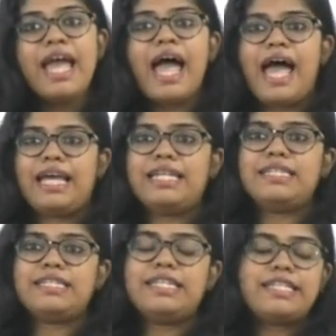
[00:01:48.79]

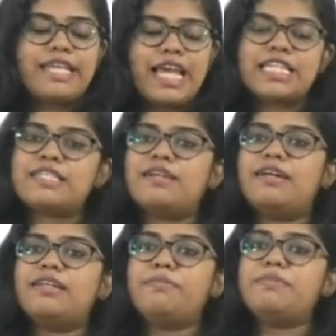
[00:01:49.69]
and it takes
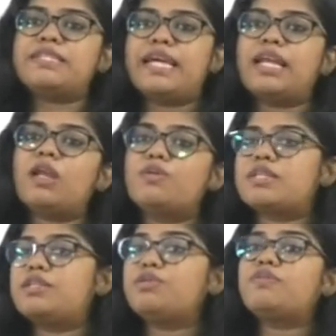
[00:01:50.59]
the missile
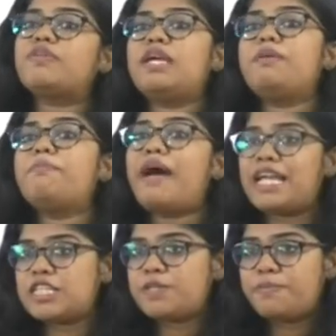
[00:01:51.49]
closer to 3
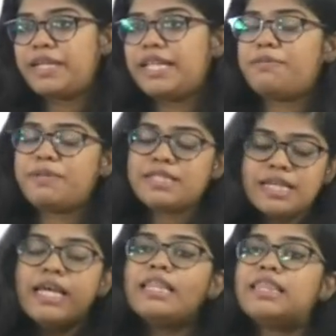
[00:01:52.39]
Mach speed. That means
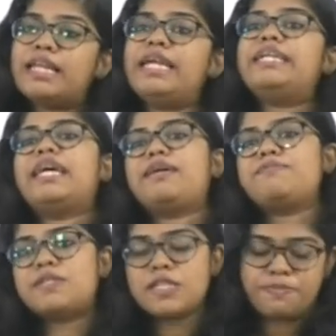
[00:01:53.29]
3
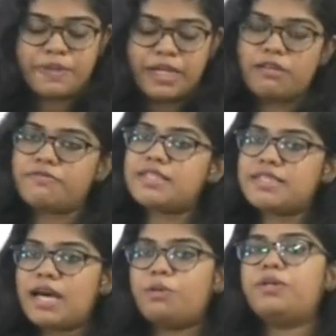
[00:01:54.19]
times the speed of the
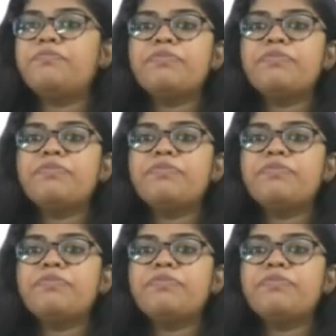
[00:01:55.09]
sound.